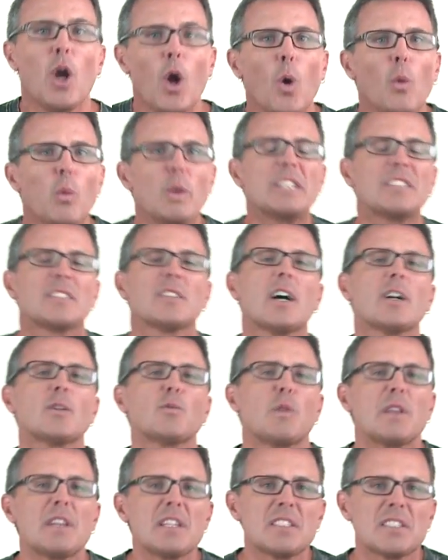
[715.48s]
We start
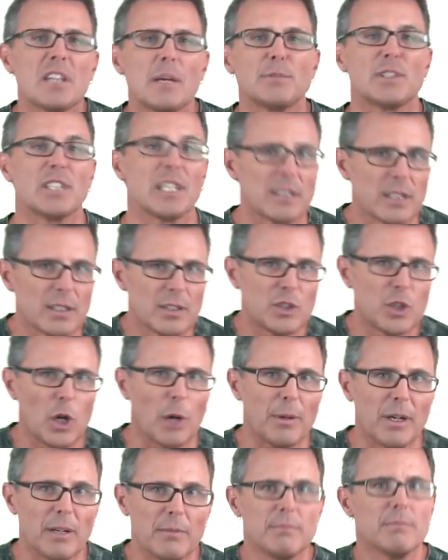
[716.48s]
with the subject,
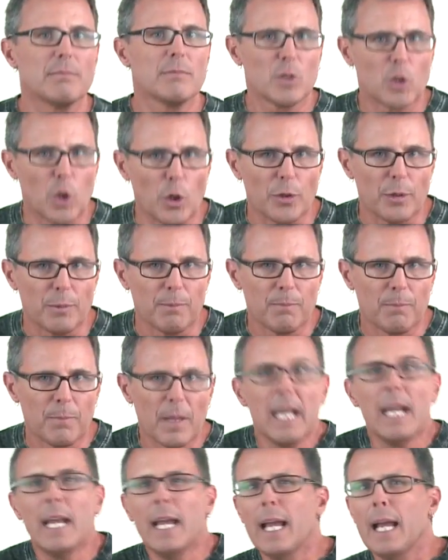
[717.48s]
Chubba. Good.
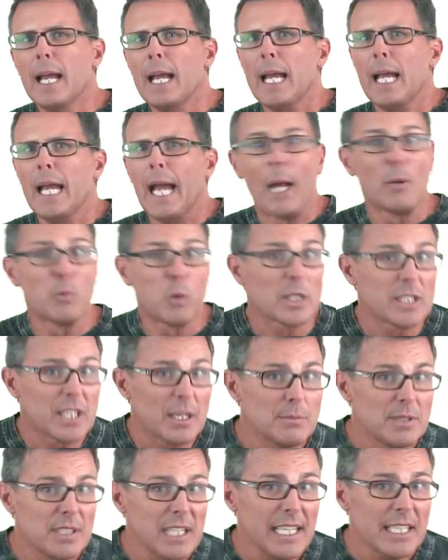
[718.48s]
And what
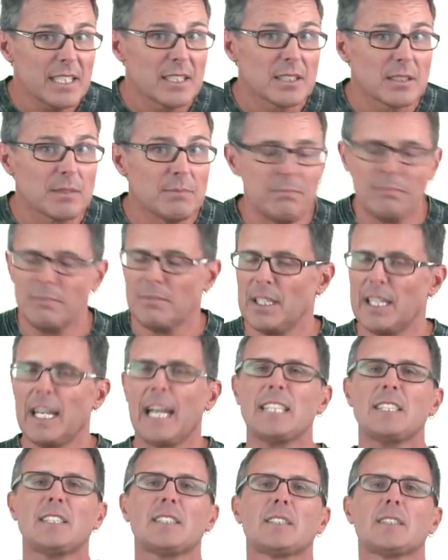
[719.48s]
comes next?
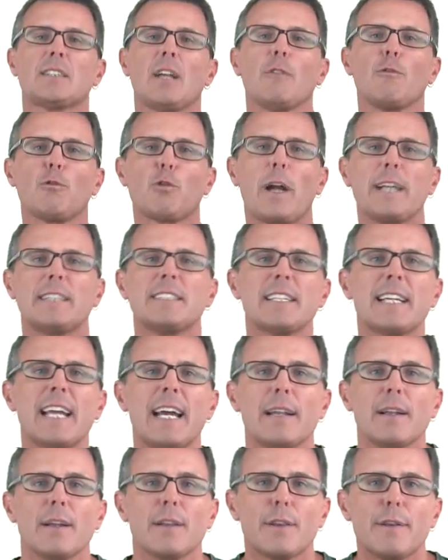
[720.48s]
Yes, right
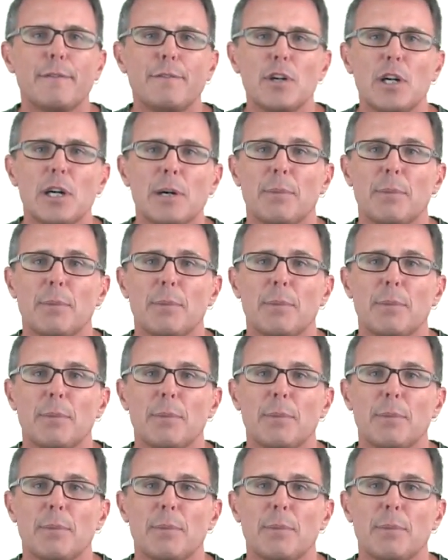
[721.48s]
again, the verb.